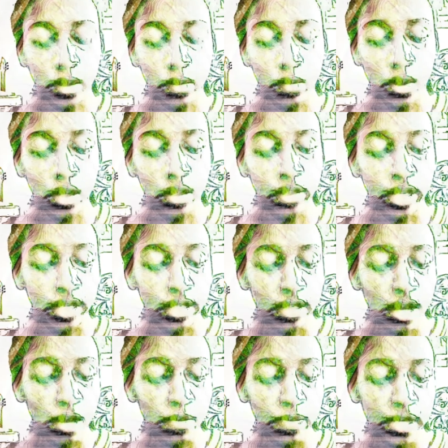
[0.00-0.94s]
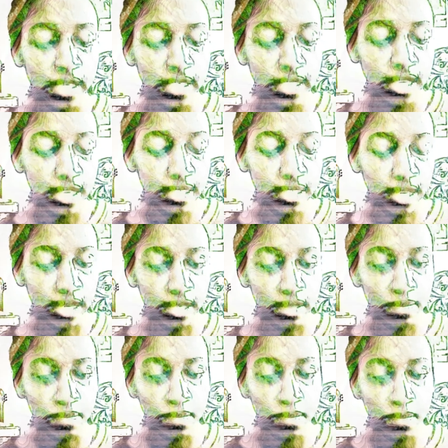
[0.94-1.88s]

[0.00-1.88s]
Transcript: well, like Kalpi says, like,